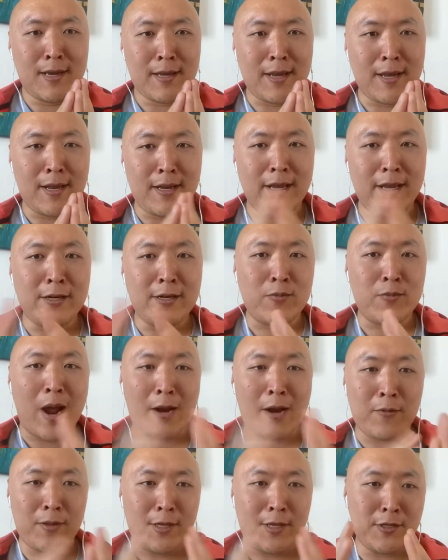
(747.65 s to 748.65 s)
can
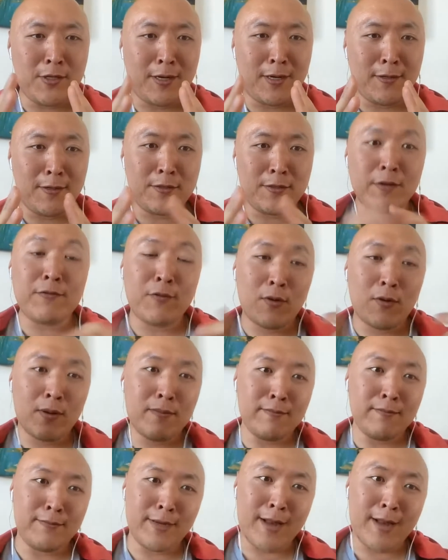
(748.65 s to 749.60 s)
interact with each other to form